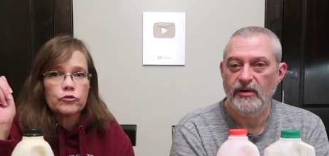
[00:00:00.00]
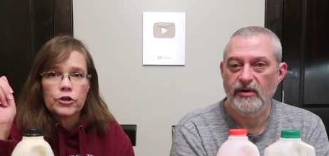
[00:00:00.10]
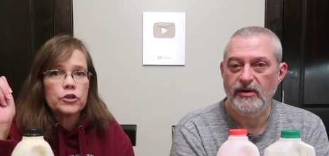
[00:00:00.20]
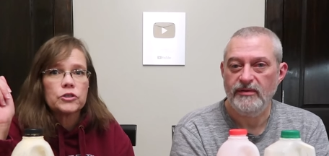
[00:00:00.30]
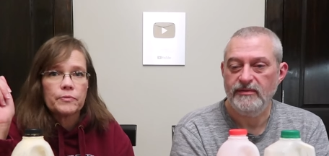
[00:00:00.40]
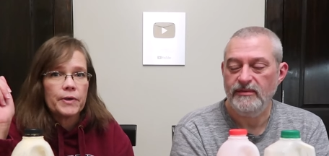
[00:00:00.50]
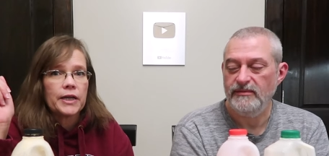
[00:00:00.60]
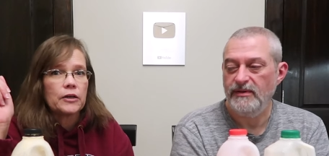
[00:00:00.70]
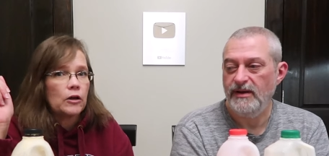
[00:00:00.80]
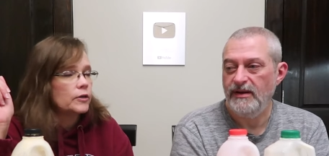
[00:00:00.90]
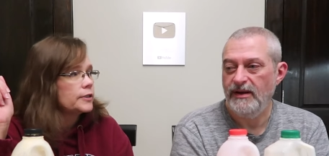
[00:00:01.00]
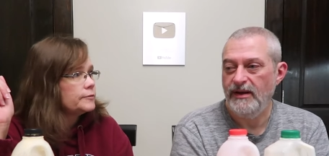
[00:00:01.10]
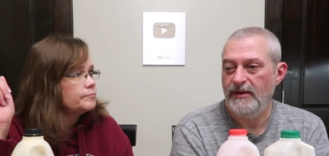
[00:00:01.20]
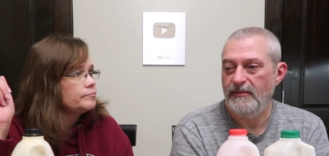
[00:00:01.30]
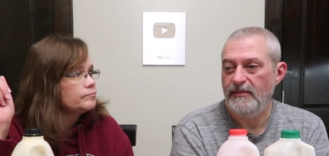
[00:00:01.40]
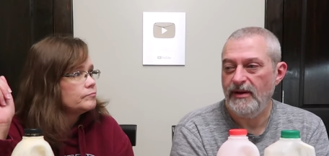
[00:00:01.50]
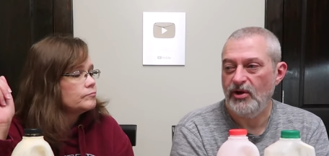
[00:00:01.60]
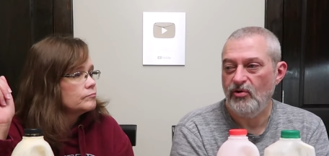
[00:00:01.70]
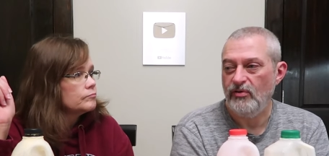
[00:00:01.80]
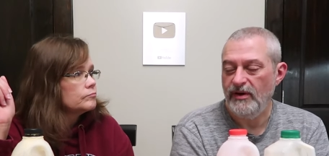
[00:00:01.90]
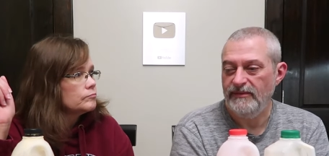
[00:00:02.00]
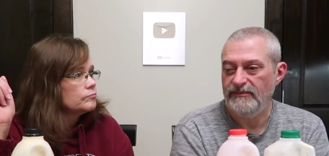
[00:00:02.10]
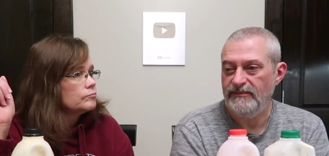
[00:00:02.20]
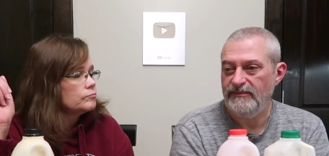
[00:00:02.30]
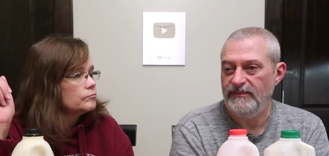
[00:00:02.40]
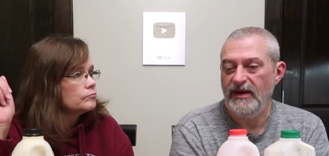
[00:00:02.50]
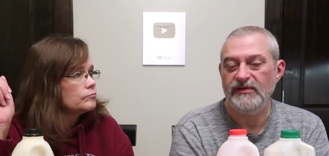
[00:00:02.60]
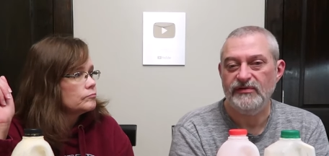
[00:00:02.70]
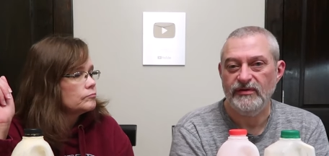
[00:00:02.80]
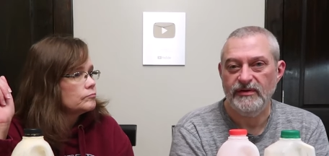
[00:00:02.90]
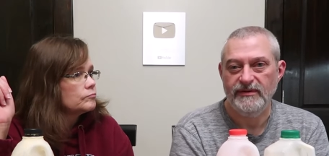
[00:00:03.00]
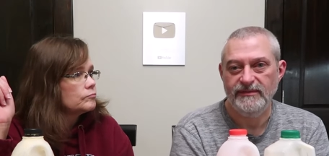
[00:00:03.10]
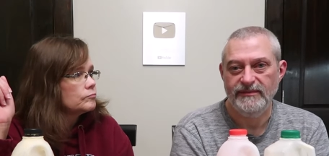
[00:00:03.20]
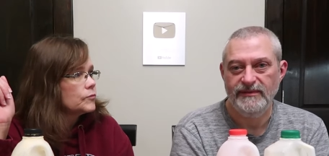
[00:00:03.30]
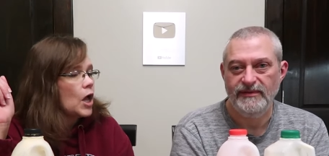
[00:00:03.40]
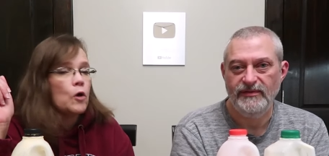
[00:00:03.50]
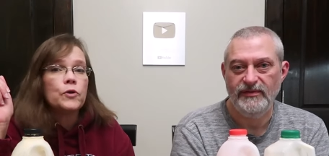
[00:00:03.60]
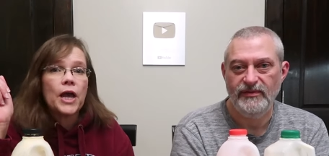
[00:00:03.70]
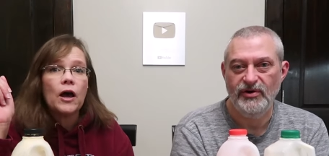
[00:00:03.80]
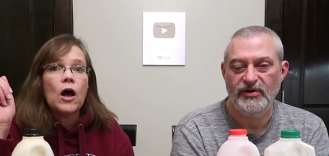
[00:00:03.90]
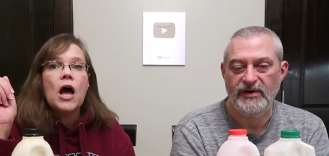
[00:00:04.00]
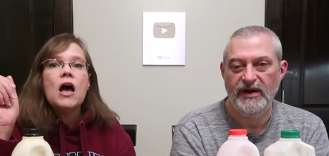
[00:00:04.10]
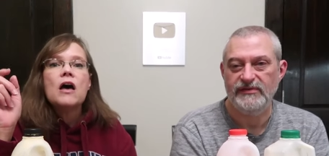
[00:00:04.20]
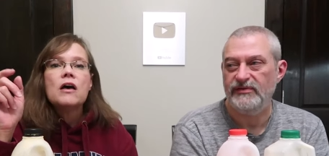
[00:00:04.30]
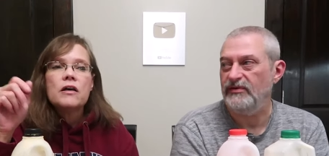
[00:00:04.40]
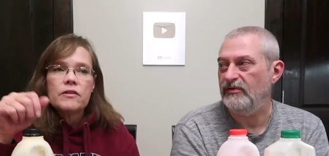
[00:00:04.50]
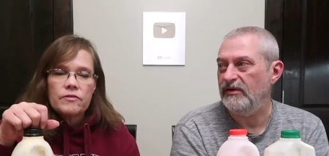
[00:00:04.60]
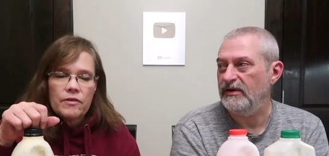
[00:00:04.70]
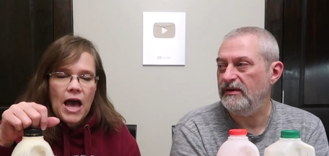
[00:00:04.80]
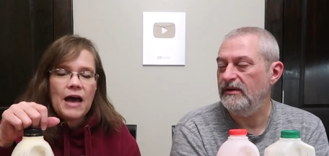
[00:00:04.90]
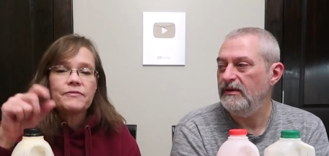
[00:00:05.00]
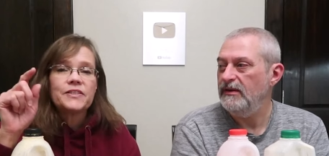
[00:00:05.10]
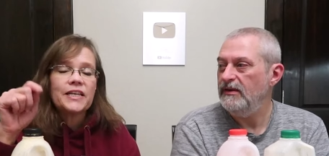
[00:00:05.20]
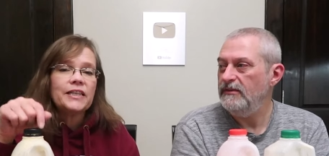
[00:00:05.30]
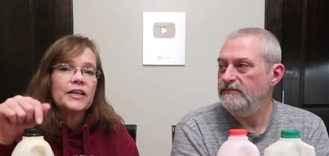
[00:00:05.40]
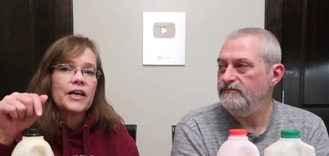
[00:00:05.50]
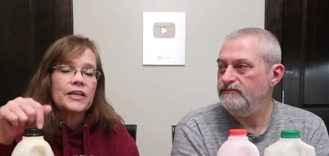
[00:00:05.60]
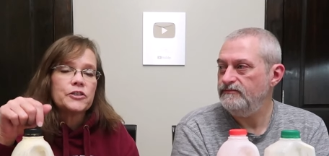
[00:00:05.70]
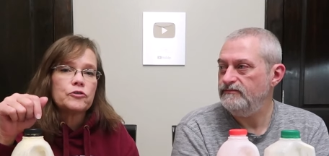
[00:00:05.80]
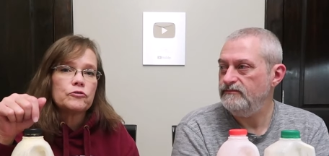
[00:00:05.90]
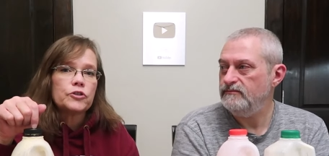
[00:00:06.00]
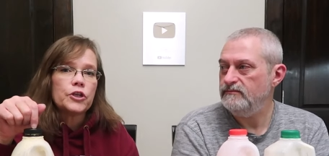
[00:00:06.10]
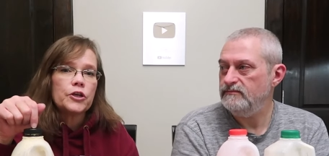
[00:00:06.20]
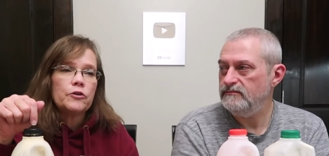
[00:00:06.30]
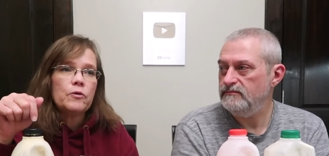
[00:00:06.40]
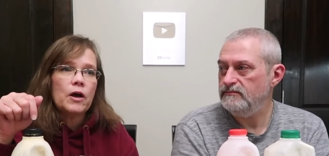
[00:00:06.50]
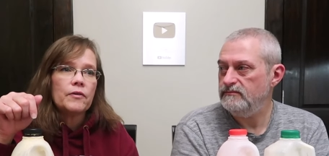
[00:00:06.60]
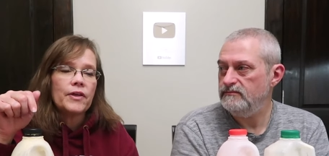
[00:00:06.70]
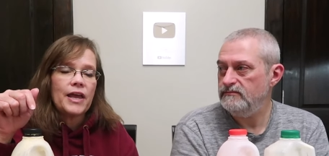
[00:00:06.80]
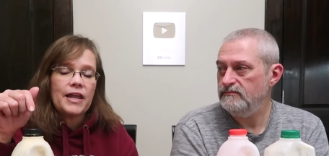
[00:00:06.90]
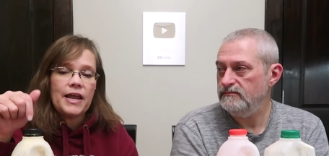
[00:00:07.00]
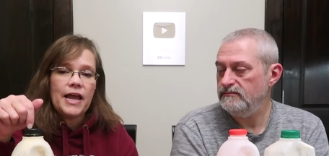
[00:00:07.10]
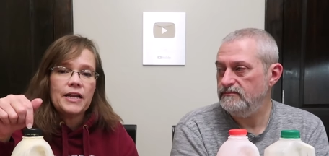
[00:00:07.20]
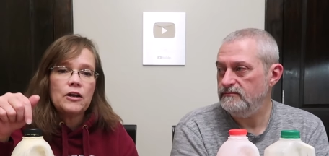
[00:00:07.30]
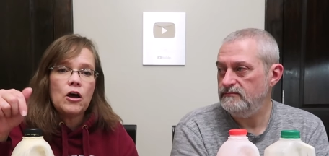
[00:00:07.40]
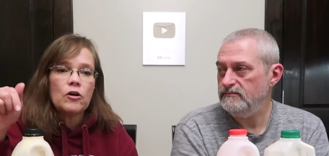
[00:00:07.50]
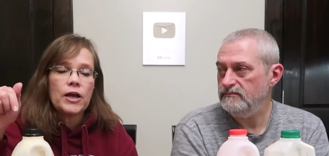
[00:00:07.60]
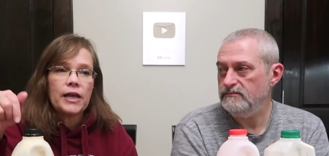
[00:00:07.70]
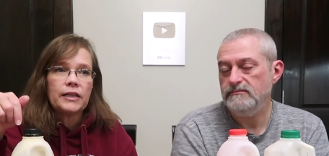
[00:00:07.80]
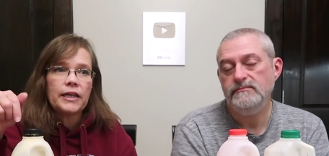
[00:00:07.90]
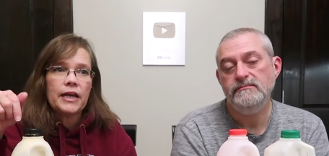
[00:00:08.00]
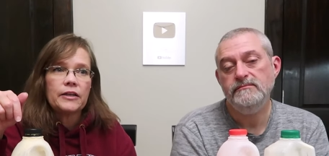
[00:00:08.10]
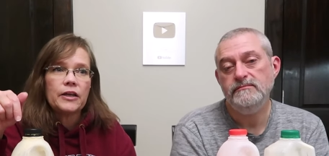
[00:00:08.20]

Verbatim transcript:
Speaker 1: drink or you some eggnog. Uh, a, a uh,
Speaker 2: custard
Speaker 1: Oh yeah, custard drink. I've seen the custard too. Uh, they had eggnog and they had